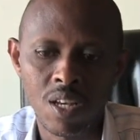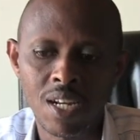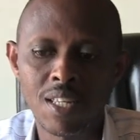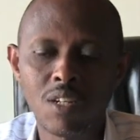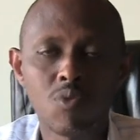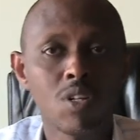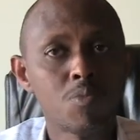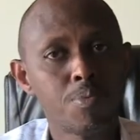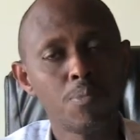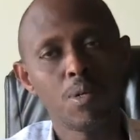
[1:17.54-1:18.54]
And that creates
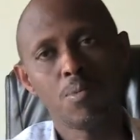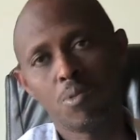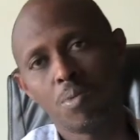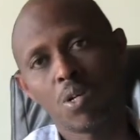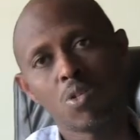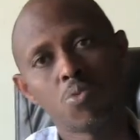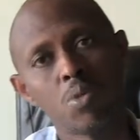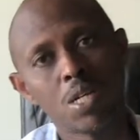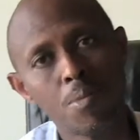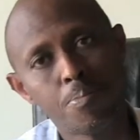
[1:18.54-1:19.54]
problems because
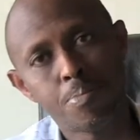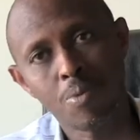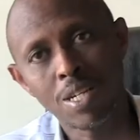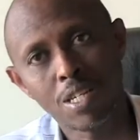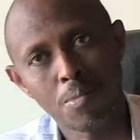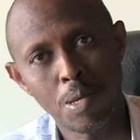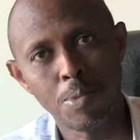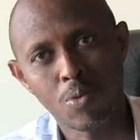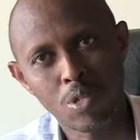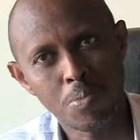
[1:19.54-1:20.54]
we keep writing maybe
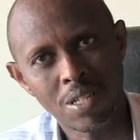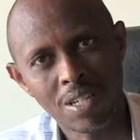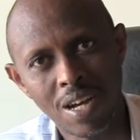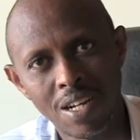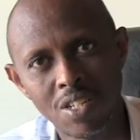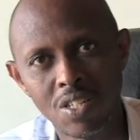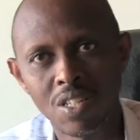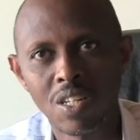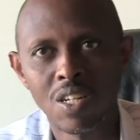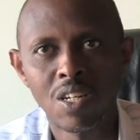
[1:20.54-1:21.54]
Christmas cards
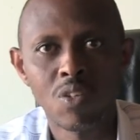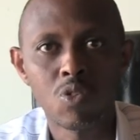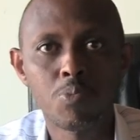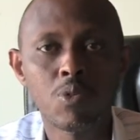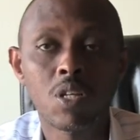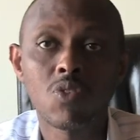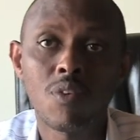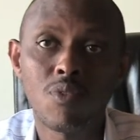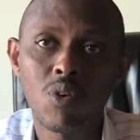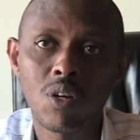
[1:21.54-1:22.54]
to sponsors who
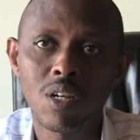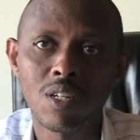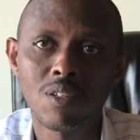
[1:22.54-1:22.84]
have gone.